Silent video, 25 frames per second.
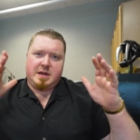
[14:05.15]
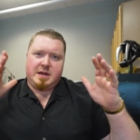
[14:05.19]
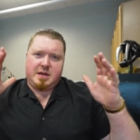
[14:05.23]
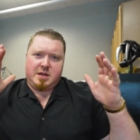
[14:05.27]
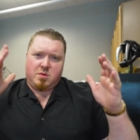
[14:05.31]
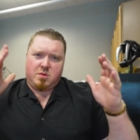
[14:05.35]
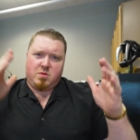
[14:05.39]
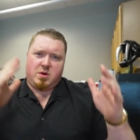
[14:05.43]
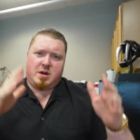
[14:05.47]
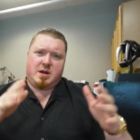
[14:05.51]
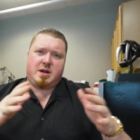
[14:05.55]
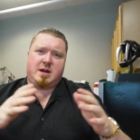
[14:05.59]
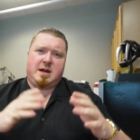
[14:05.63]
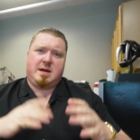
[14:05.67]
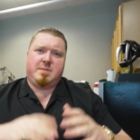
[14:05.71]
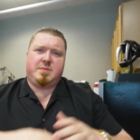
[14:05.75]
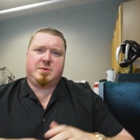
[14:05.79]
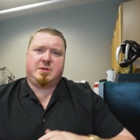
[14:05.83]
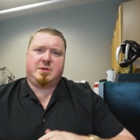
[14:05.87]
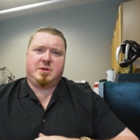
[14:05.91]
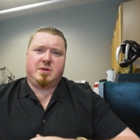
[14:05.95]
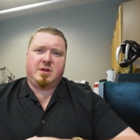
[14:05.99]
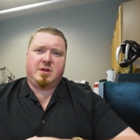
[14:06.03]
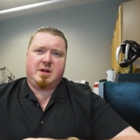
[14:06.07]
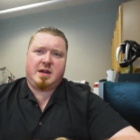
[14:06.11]
You want an
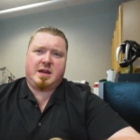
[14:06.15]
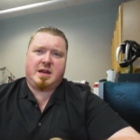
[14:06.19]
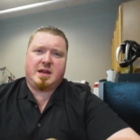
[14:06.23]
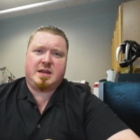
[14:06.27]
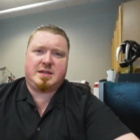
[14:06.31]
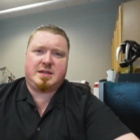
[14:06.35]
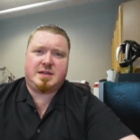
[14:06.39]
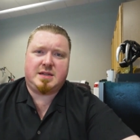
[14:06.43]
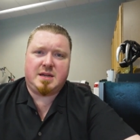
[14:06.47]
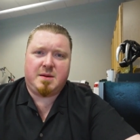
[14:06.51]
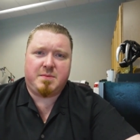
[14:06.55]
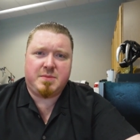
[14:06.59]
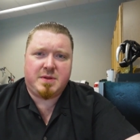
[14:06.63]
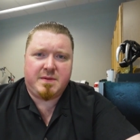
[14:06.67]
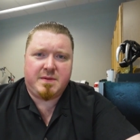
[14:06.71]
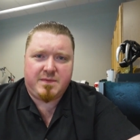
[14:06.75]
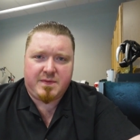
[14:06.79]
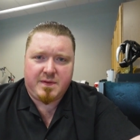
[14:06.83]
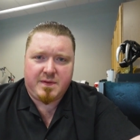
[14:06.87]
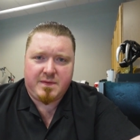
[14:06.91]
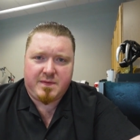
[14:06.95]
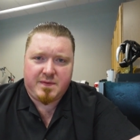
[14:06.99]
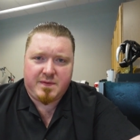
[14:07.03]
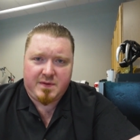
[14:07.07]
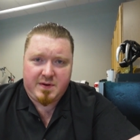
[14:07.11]
opportunity to get something
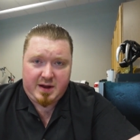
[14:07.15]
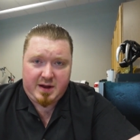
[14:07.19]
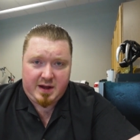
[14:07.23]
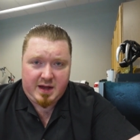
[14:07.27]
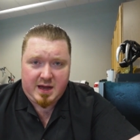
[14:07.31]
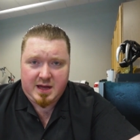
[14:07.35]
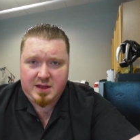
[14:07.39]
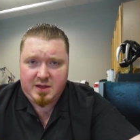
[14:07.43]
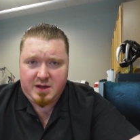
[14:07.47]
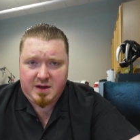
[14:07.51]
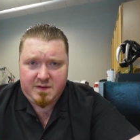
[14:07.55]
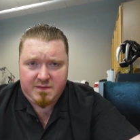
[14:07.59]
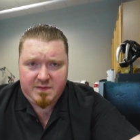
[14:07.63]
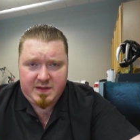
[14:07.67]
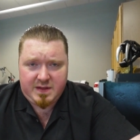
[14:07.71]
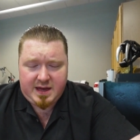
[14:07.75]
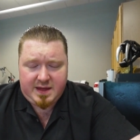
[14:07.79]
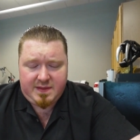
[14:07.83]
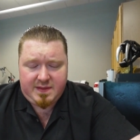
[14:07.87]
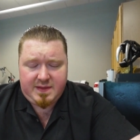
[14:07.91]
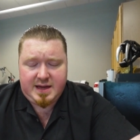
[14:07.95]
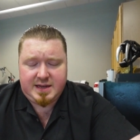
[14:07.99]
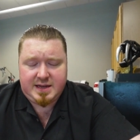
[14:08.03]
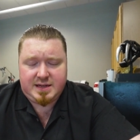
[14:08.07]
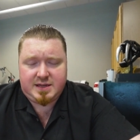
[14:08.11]
for free. I love
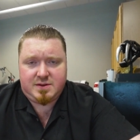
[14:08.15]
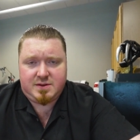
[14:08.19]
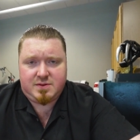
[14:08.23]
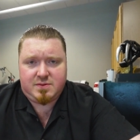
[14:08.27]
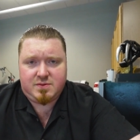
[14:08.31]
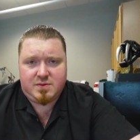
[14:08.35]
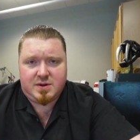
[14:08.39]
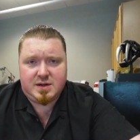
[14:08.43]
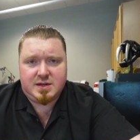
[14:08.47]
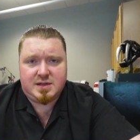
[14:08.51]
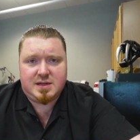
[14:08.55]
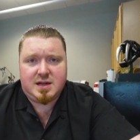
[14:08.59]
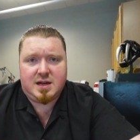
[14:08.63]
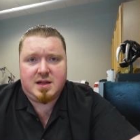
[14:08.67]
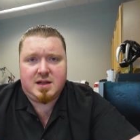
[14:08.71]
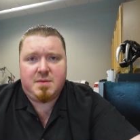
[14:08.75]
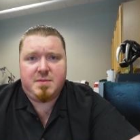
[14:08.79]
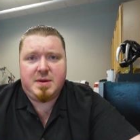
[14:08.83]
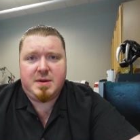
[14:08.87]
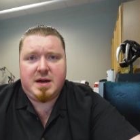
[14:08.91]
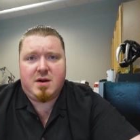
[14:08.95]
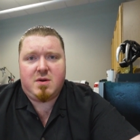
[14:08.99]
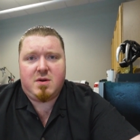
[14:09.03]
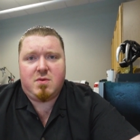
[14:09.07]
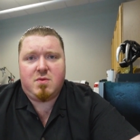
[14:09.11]
that. That's what it's all
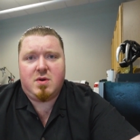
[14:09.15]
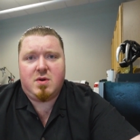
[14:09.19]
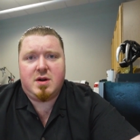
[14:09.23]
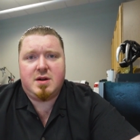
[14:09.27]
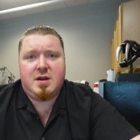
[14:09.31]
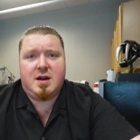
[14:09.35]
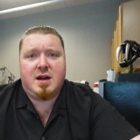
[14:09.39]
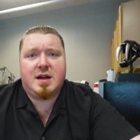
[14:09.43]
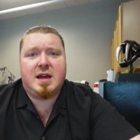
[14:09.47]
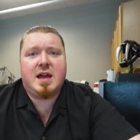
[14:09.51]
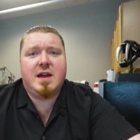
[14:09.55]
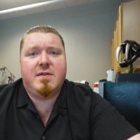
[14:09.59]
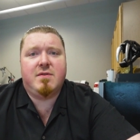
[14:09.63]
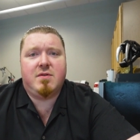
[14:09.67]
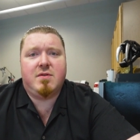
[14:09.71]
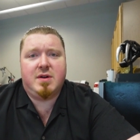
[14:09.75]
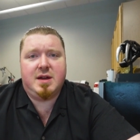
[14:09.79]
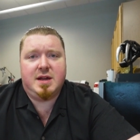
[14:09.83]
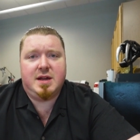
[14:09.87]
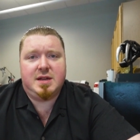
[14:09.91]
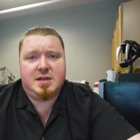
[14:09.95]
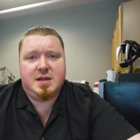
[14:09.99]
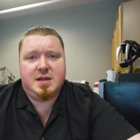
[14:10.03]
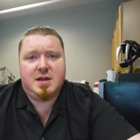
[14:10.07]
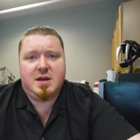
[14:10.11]
about. Whatnot
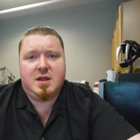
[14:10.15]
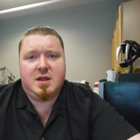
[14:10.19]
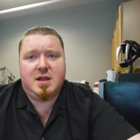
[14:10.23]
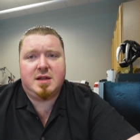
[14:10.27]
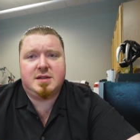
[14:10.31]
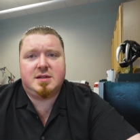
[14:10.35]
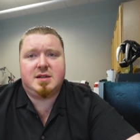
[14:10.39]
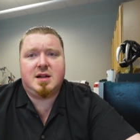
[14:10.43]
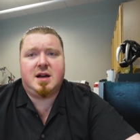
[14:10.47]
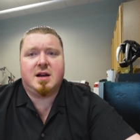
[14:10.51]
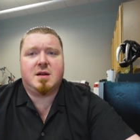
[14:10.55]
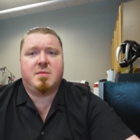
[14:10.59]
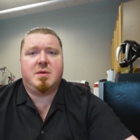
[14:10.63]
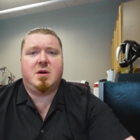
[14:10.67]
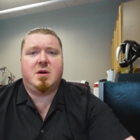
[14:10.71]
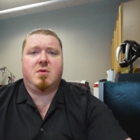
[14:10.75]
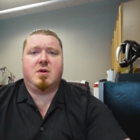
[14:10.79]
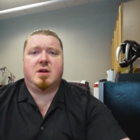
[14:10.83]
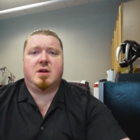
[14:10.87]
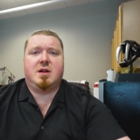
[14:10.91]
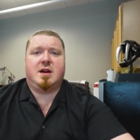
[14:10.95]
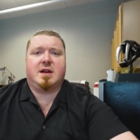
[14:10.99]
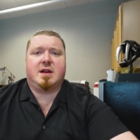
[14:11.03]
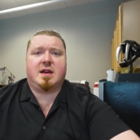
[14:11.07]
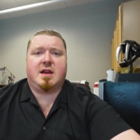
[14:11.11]
giveaways. Let's talk about
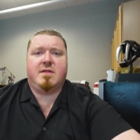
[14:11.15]
Whatnot